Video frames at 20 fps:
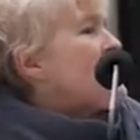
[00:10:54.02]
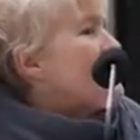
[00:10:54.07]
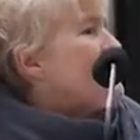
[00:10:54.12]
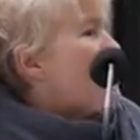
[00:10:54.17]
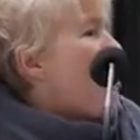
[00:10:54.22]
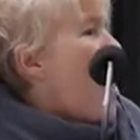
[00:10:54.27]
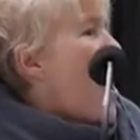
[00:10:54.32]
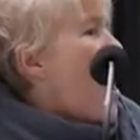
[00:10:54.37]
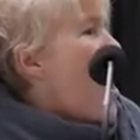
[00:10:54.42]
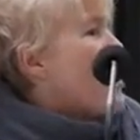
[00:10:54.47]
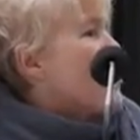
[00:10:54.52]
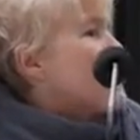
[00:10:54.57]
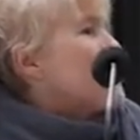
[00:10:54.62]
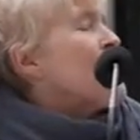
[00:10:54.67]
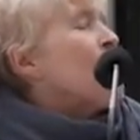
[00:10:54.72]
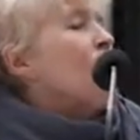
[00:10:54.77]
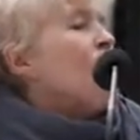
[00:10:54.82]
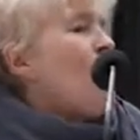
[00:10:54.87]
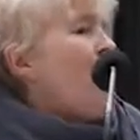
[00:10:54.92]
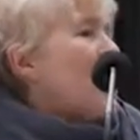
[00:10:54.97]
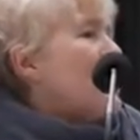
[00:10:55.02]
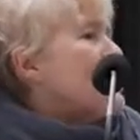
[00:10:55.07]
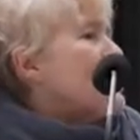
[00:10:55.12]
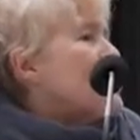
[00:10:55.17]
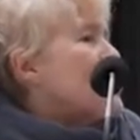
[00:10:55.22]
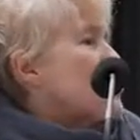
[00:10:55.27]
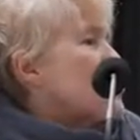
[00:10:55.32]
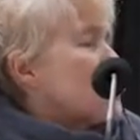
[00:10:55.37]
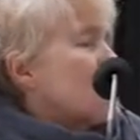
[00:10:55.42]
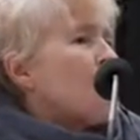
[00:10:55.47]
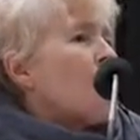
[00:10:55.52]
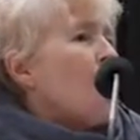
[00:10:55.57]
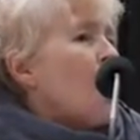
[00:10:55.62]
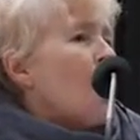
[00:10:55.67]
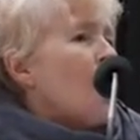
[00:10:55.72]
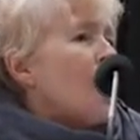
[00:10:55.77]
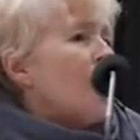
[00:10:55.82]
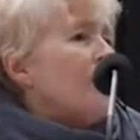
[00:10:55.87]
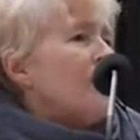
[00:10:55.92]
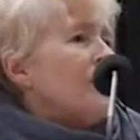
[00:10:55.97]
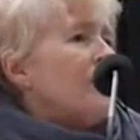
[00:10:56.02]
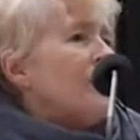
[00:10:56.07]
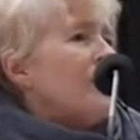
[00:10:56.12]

DeVos went to school.